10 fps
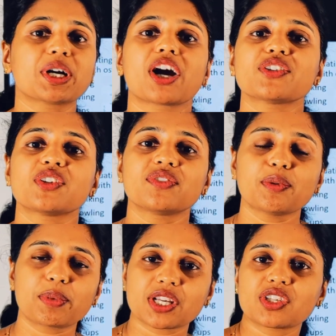because of the
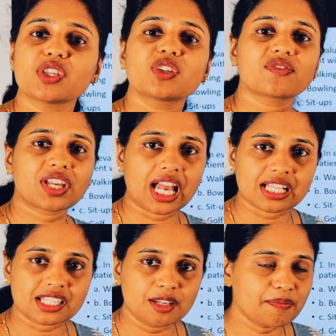presence of
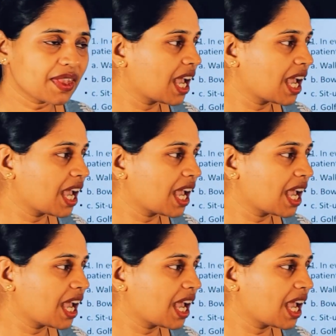calcium